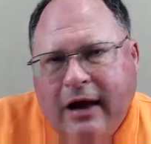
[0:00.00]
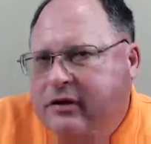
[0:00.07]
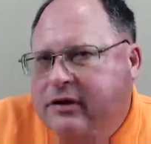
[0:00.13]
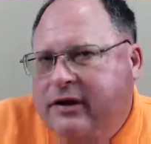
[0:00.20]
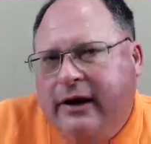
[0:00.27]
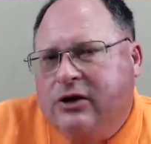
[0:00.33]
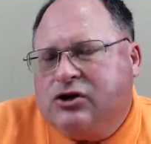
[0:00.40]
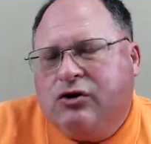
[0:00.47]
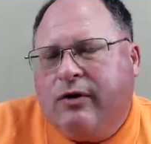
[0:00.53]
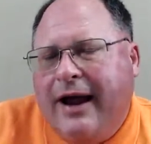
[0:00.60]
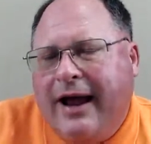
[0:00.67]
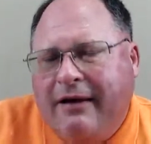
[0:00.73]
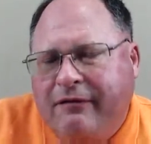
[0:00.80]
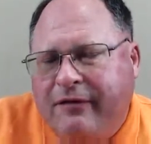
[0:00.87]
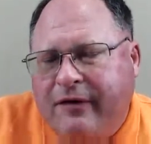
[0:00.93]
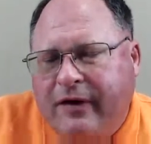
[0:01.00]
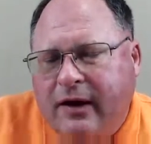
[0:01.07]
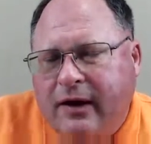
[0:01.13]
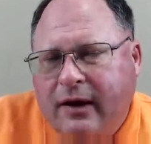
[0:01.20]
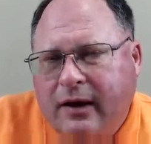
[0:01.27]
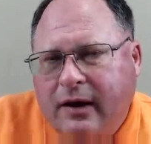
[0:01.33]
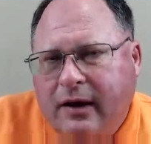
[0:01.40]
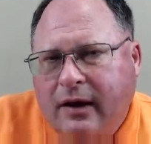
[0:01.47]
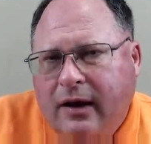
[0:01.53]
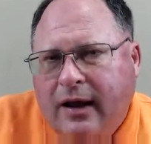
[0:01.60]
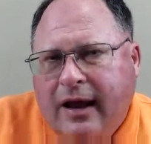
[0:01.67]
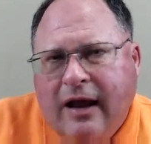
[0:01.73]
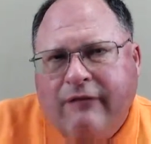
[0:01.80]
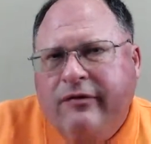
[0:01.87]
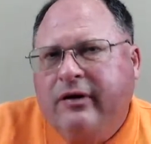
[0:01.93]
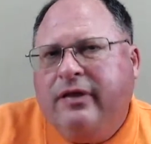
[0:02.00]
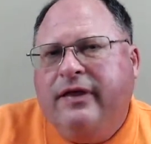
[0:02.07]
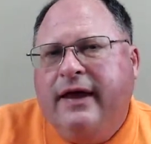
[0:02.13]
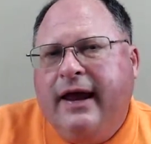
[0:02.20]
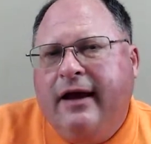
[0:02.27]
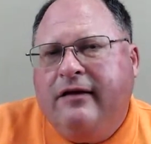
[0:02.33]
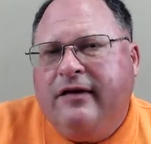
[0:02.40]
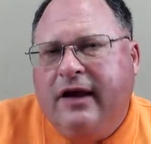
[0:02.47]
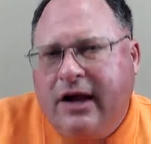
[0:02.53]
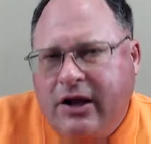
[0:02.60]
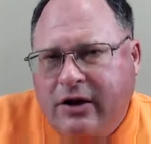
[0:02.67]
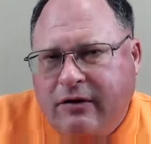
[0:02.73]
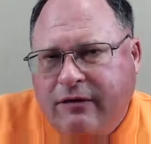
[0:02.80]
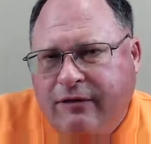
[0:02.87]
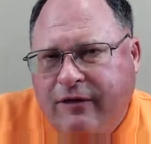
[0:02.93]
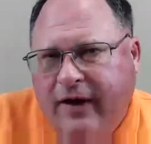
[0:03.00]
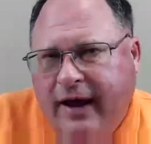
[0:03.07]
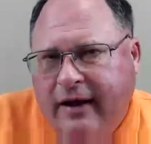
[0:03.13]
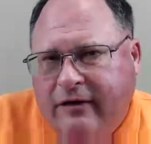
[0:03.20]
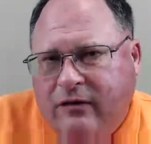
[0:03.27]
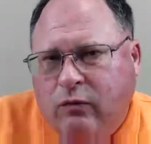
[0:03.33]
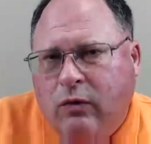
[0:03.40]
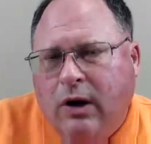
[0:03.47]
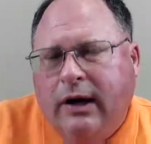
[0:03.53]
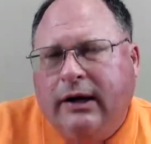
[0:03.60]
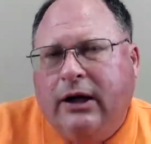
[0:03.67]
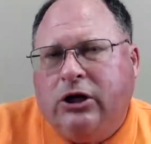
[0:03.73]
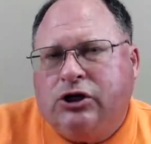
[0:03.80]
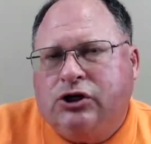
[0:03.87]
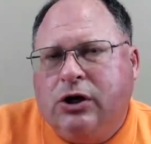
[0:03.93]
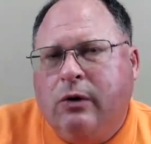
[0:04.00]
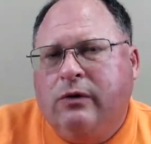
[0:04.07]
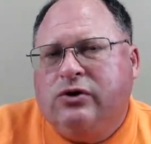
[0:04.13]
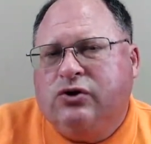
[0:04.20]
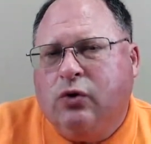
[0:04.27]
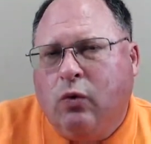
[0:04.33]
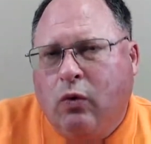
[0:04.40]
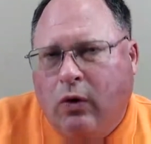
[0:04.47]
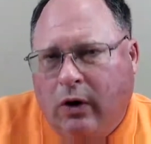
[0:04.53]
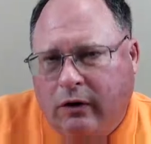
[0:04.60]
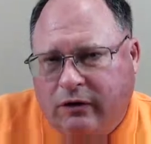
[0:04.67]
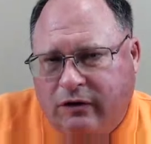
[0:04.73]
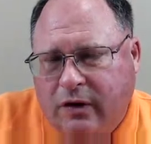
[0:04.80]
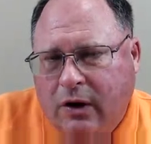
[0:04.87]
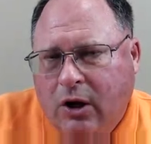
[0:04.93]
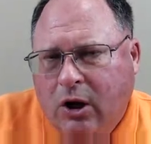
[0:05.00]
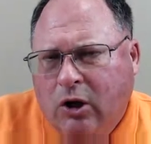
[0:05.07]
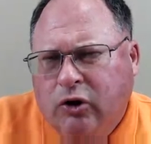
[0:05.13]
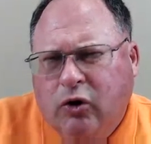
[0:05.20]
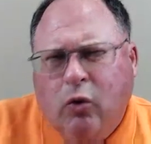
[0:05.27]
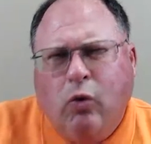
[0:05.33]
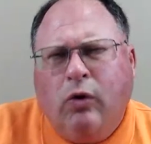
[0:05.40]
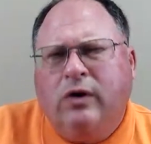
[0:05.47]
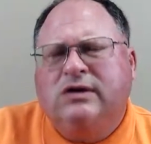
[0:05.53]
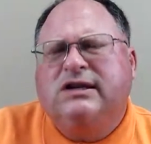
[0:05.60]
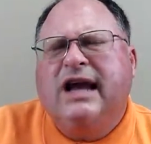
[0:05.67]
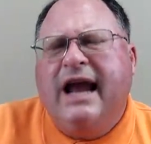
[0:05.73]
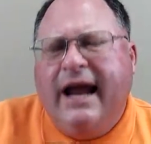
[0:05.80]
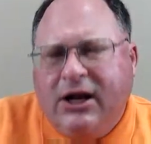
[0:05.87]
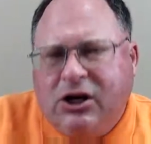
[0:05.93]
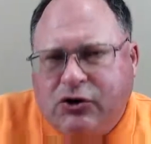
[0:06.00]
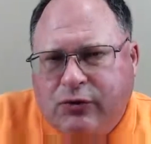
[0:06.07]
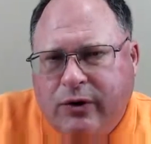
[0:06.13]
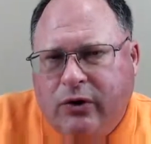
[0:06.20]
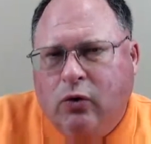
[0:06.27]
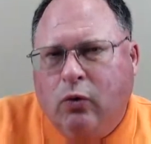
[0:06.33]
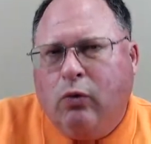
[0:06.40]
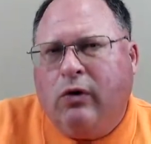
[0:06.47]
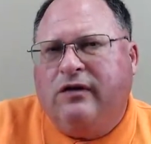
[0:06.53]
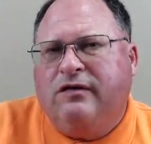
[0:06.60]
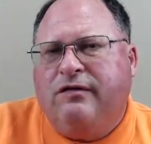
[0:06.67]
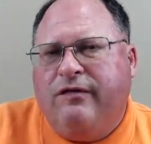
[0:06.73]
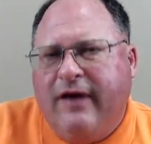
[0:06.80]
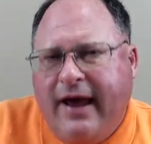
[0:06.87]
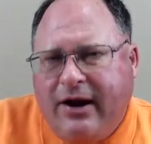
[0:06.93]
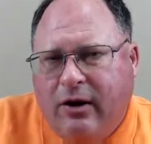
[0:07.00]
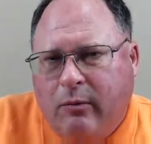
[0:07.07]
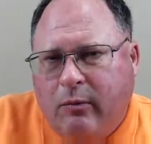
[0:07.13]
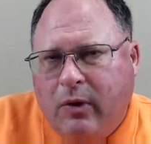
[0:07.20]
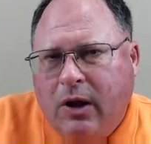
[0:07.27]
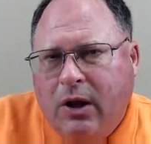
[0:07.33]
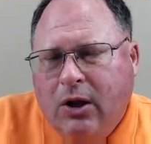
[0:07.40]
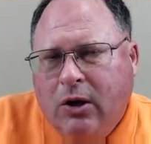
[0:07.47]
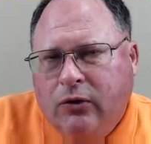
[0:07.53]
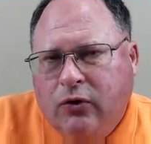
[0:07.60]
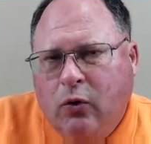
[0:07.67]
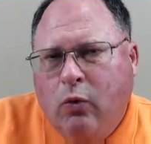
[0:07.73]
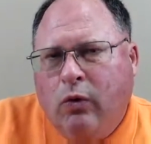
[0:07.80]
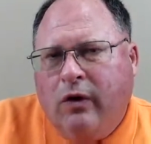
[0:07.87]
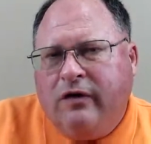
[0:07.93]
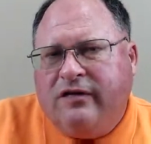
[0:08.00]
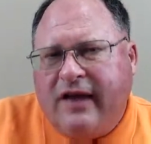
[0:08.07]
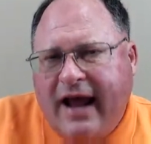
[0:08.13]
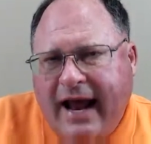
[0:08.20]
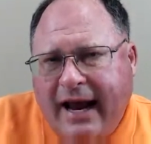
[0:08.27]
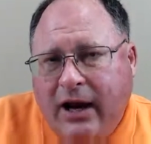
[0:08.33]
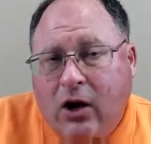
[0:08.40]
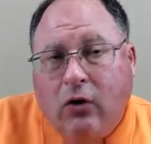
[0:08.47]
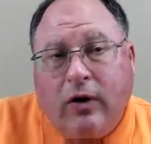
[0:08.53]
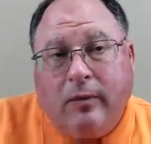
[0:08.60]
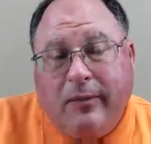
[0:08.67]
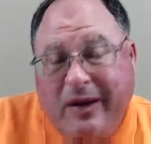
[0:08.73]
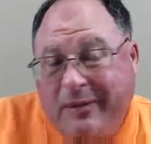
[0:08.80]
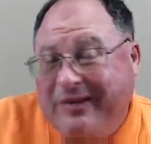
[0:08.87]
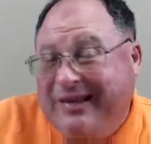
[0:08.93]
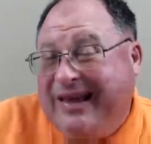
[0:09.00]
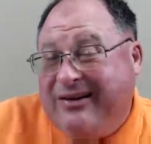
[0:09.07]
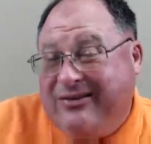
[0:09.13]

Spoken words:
everything is graphic. Everything is in your face. What can I show is the worst? The worst hatred, the worst venom, the worst anger. And people that are